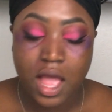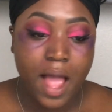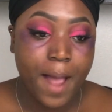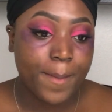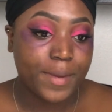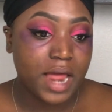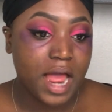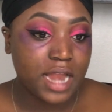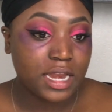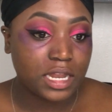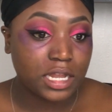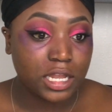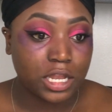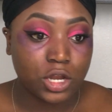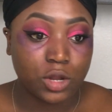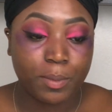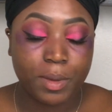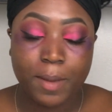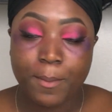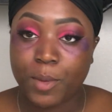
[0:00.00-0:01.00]
I'm going to add a
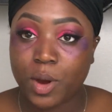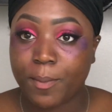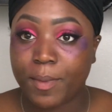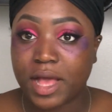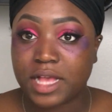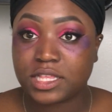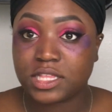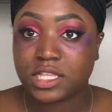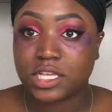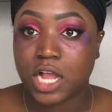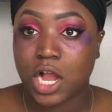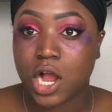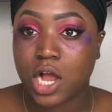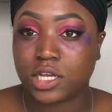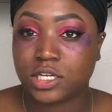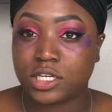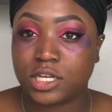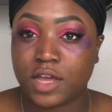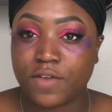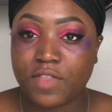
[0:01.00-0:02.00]
little bit more
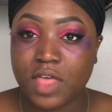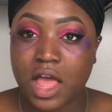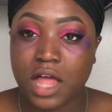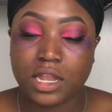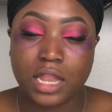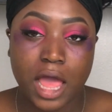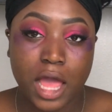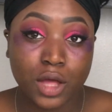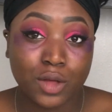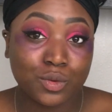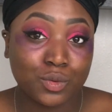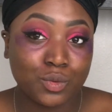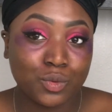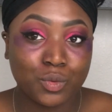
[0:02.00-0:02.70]
mascara to give that like,